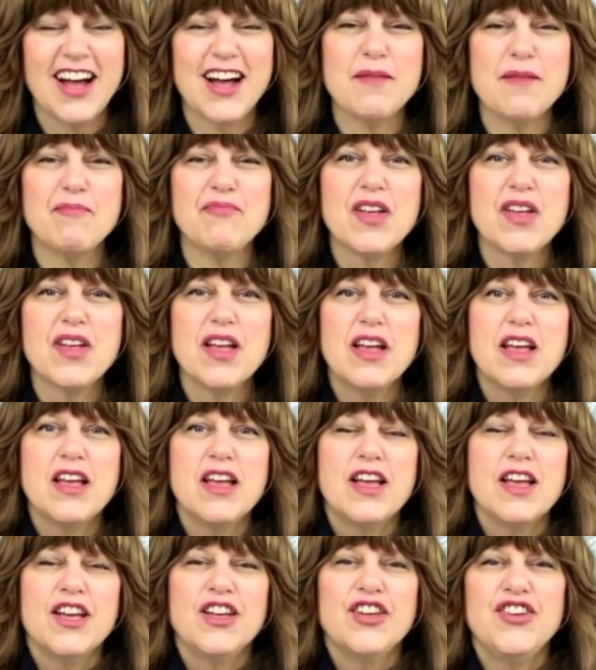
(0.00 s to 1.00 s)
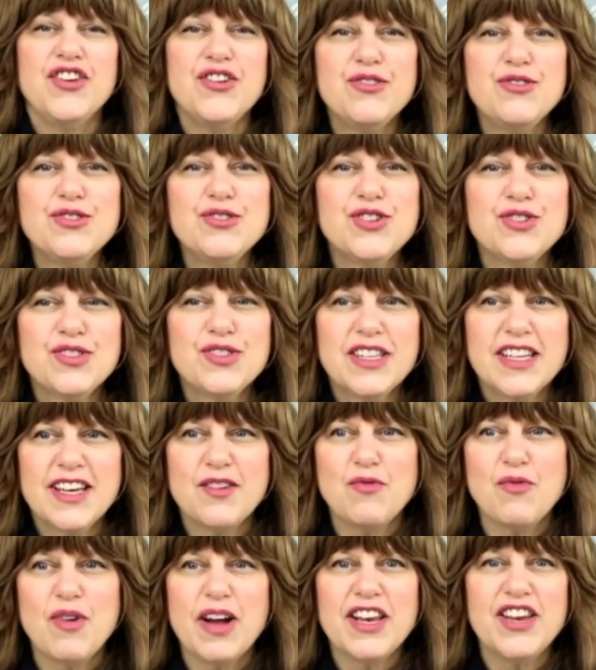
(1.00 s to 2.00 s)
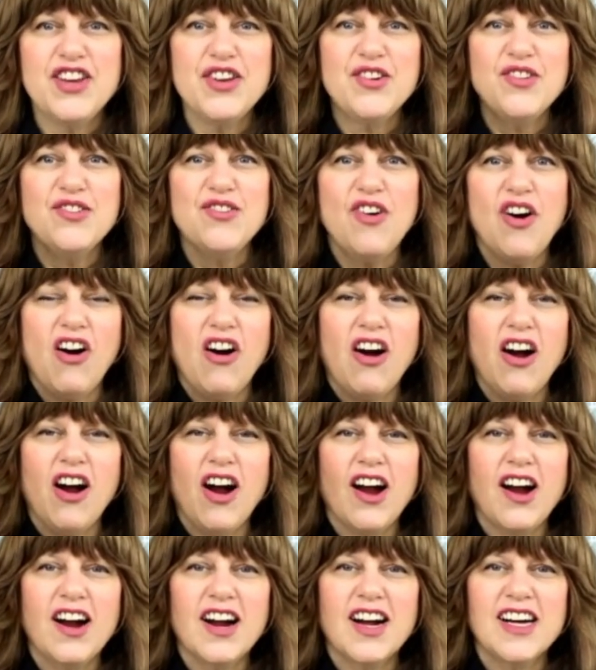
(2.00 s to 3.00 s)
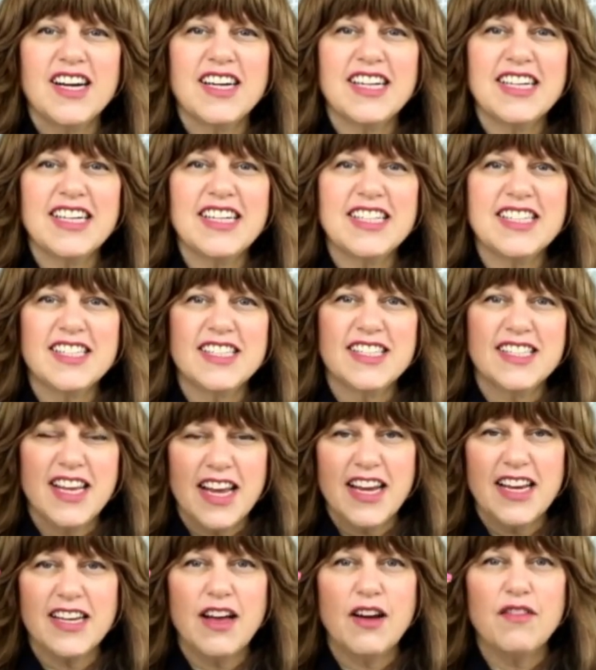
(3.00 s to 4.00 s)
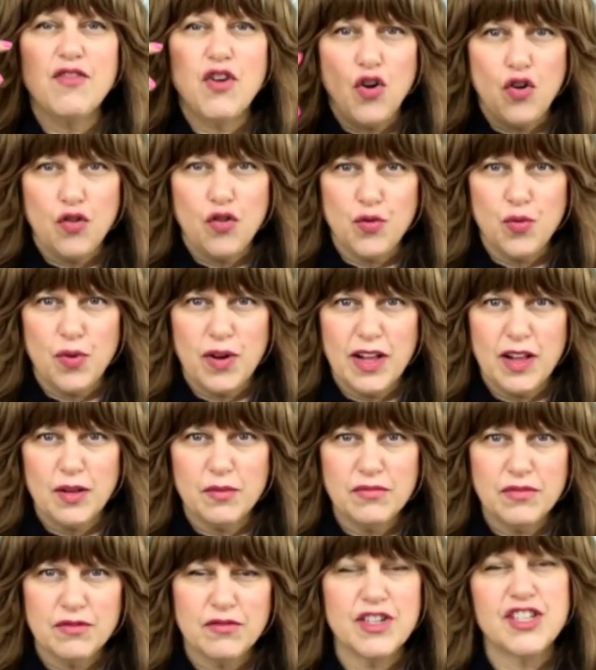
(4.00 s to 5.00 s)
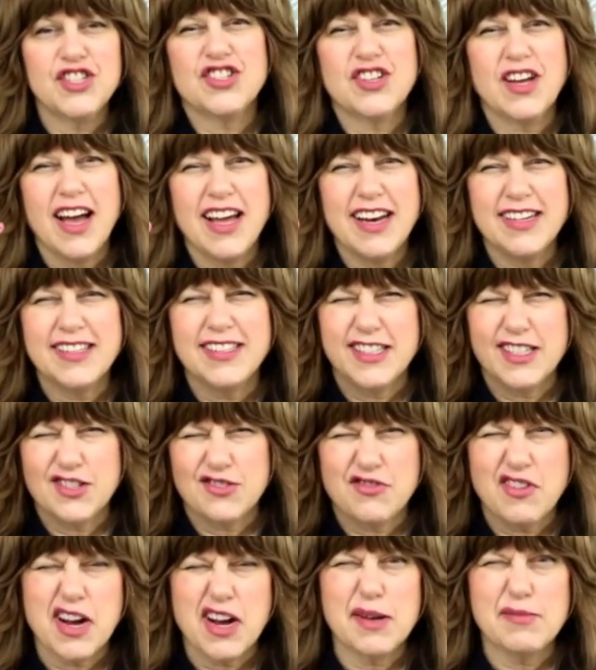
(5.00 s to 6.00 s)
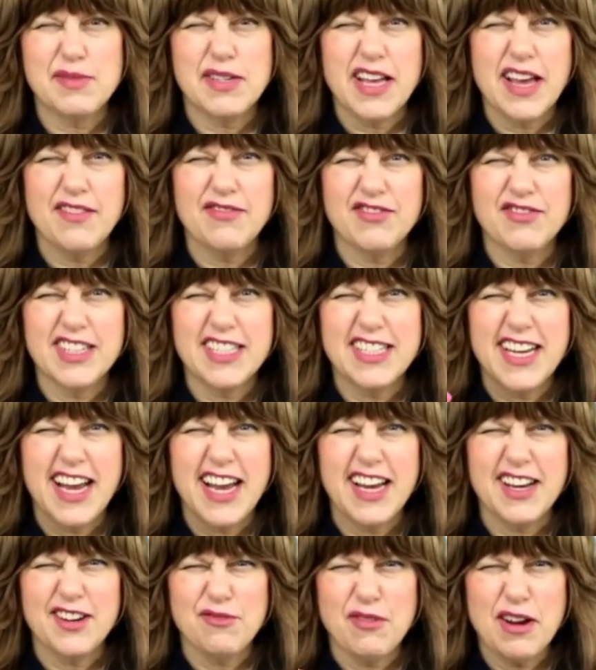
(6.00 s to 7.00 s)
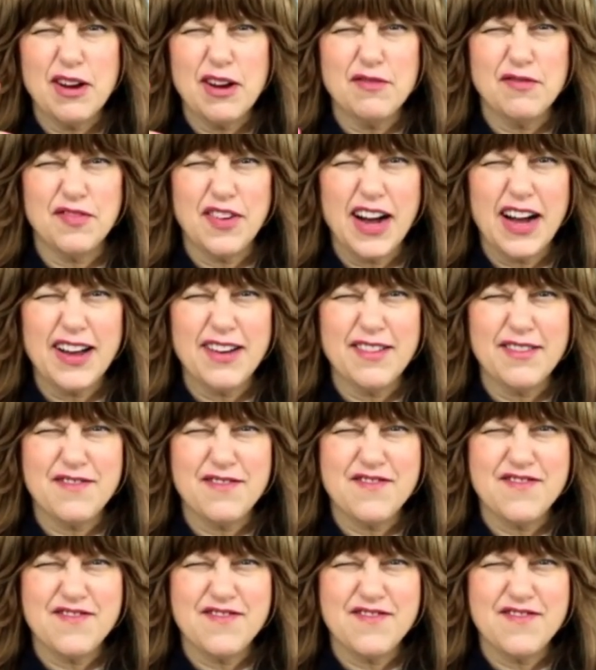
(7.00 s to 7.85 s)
Um, usually, when you are uh, in a state of overwhelm, which kind of describes every day at around 5:35